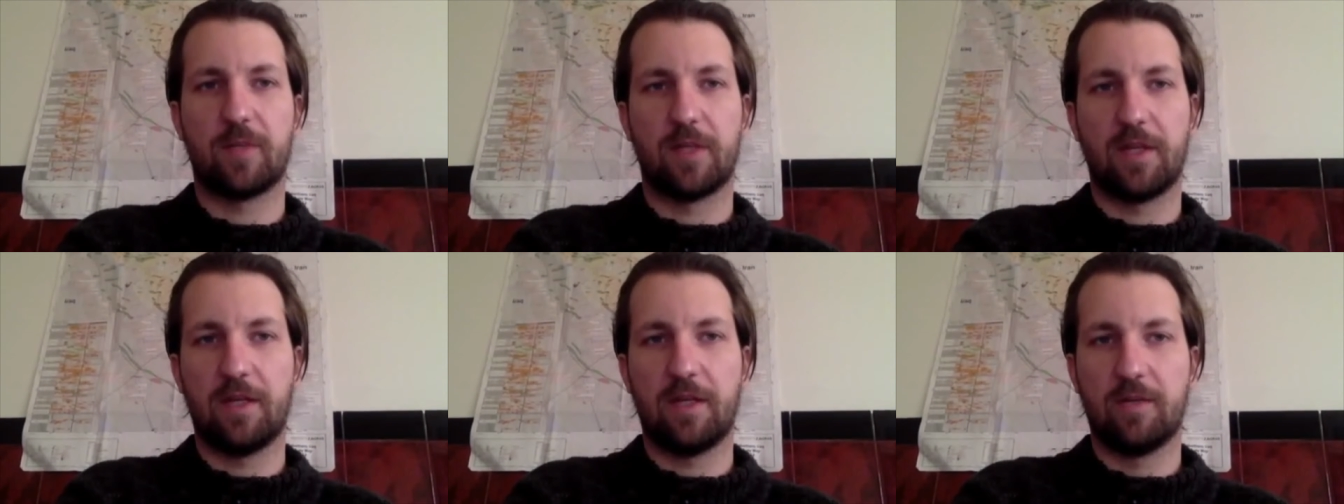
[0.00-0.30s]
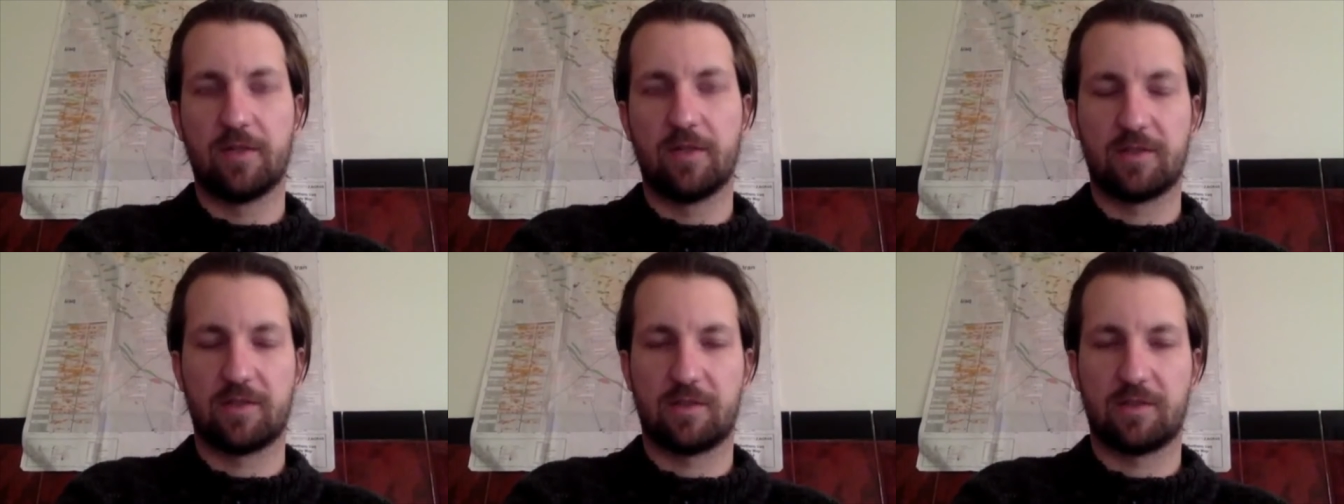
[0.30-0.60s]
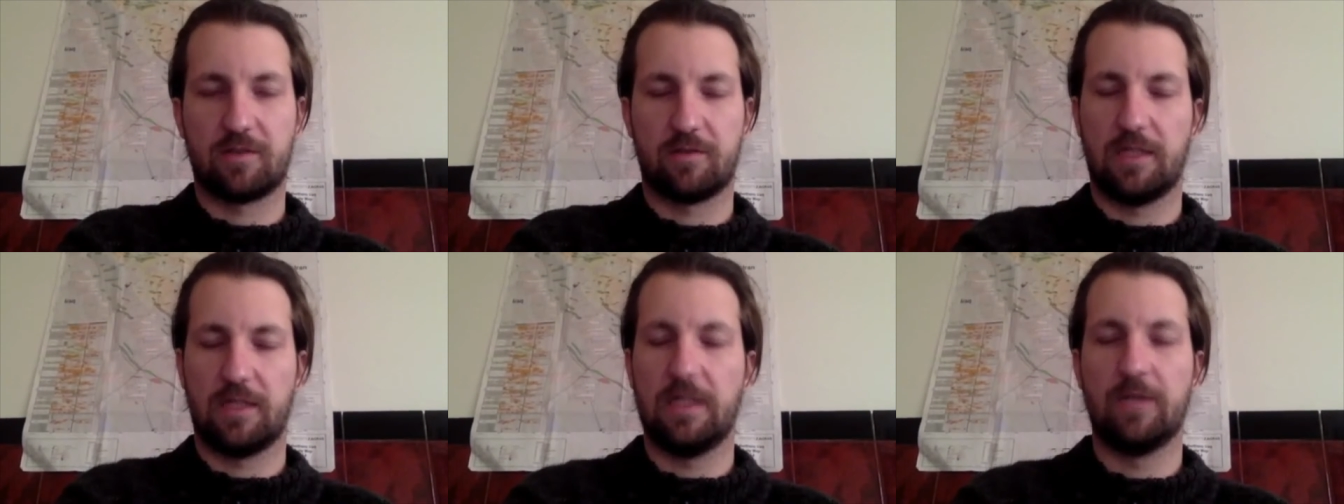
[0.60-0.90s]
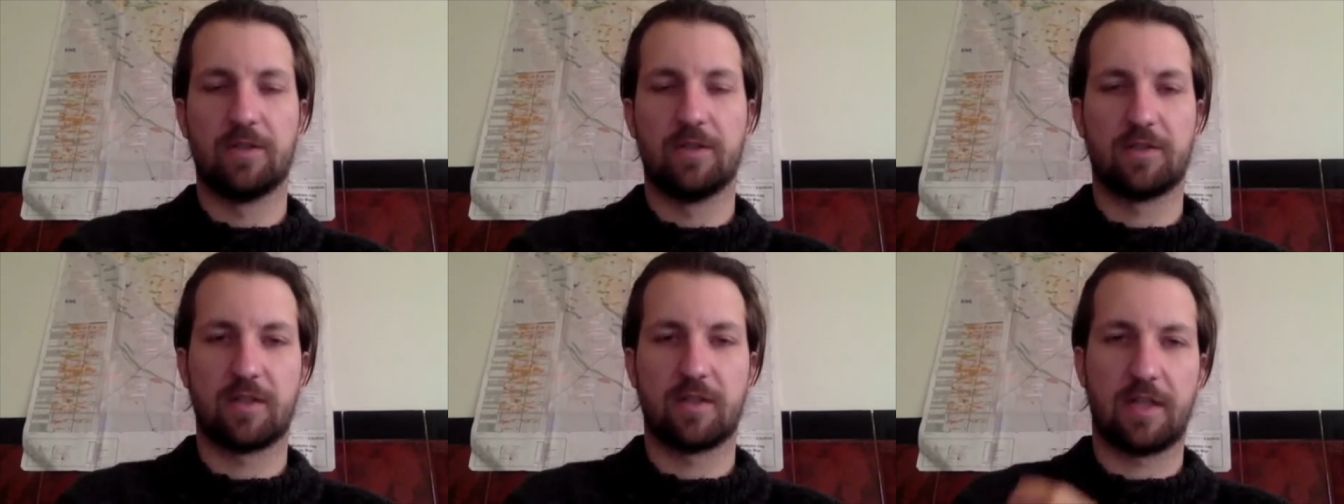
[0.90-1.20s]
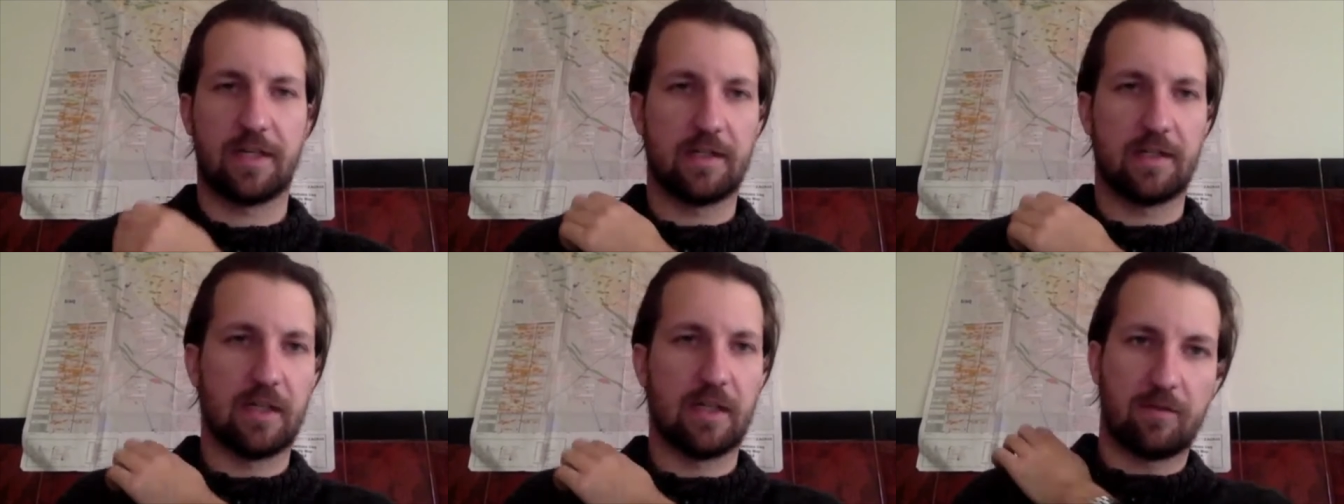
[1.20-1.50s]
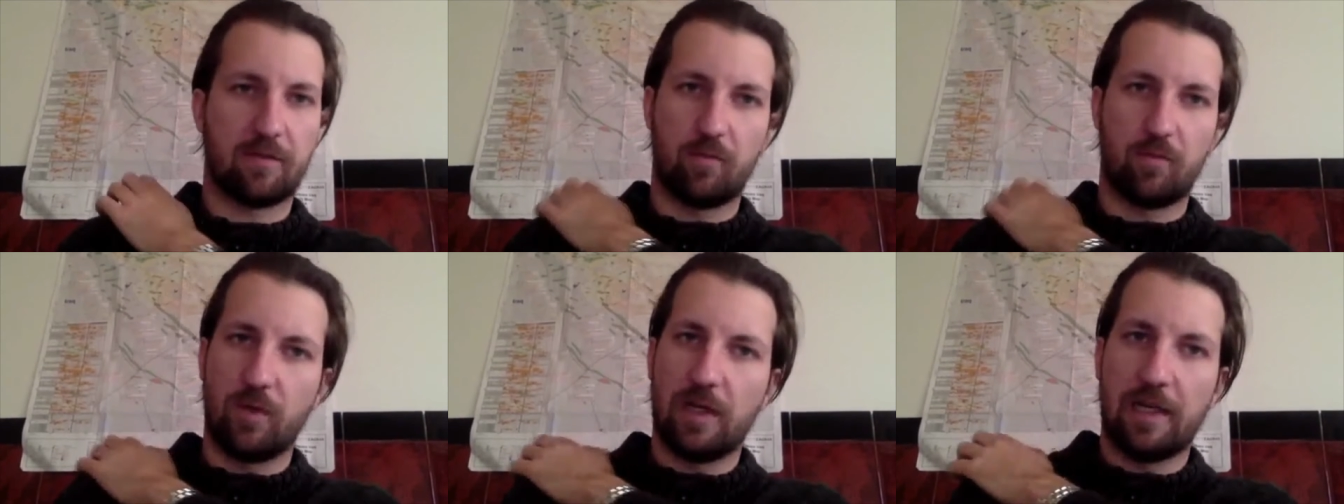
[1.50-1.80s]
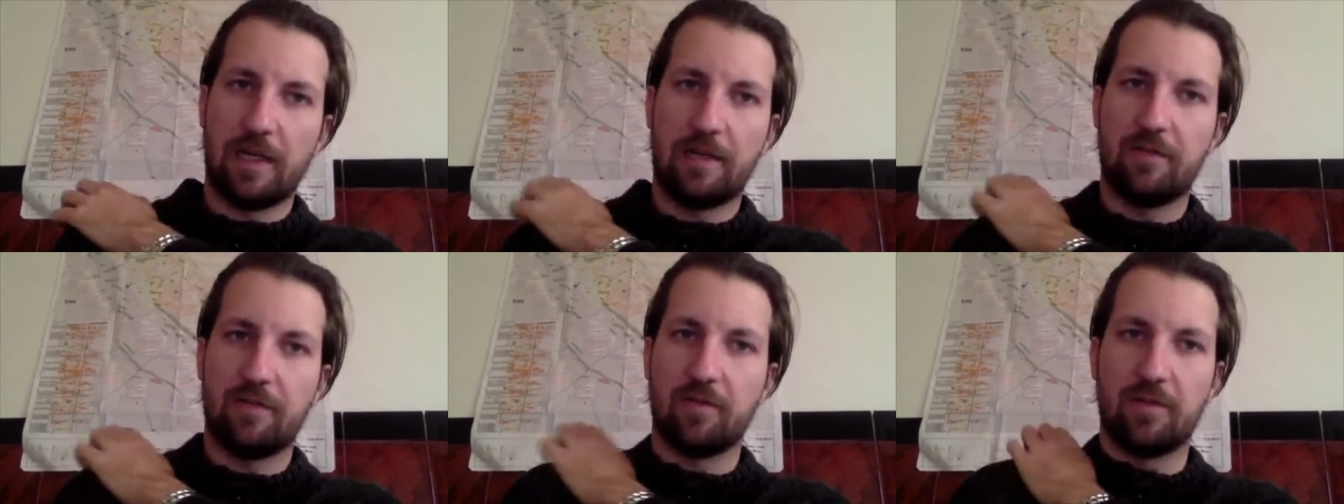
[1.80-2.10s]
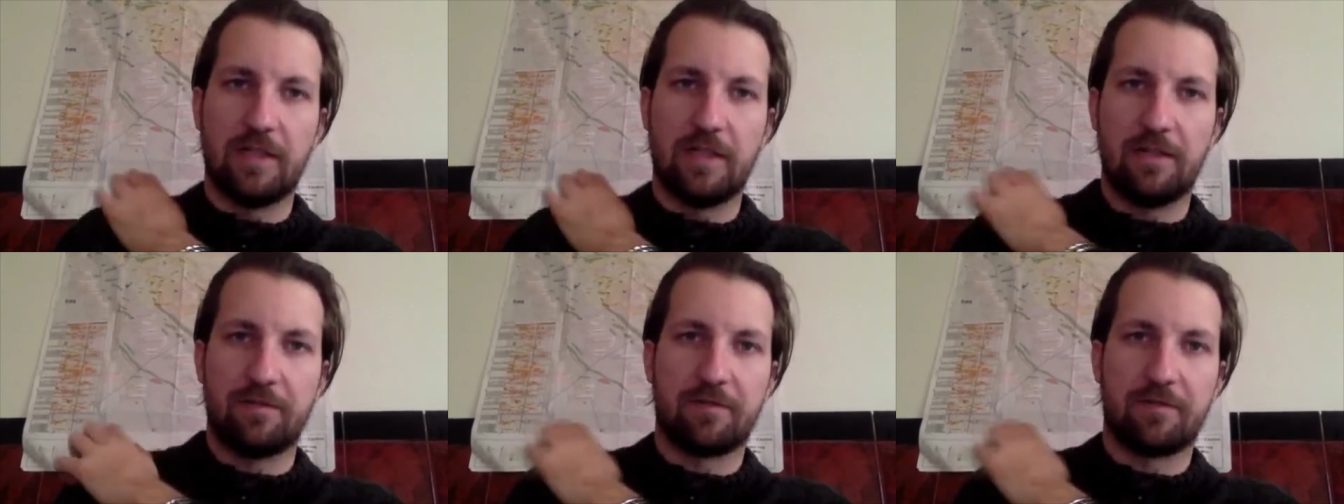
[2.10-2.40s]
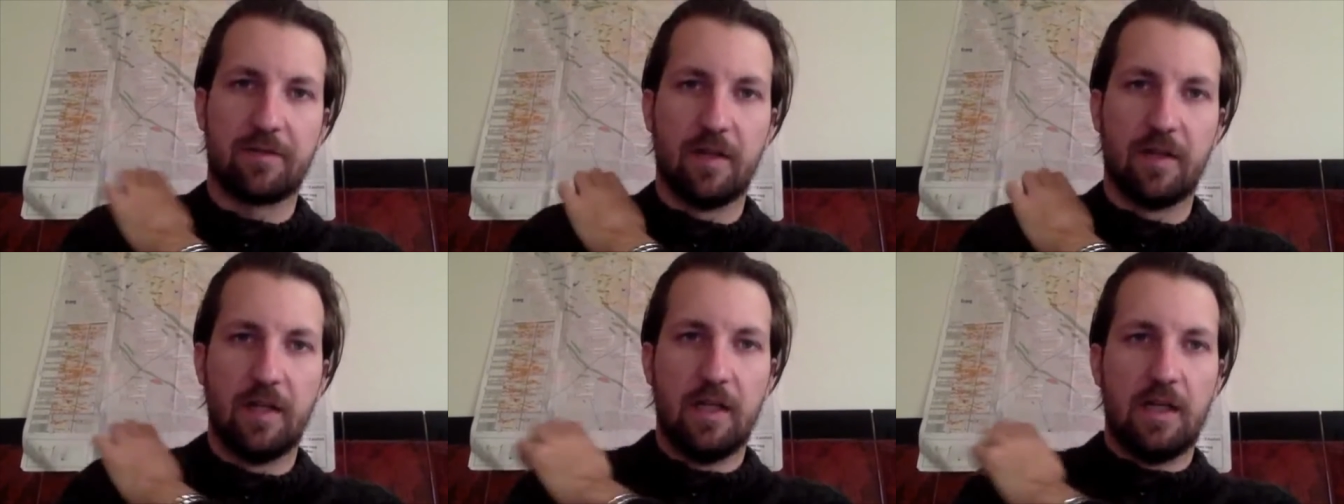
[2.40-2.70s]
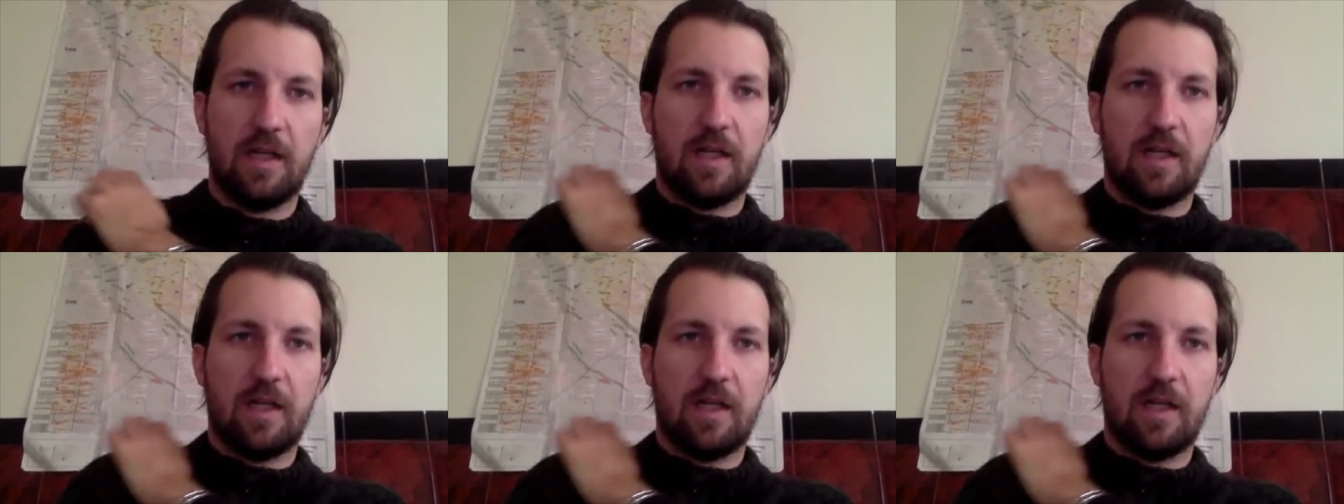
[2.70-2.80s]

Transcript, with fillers: but he was he was like not willing to leave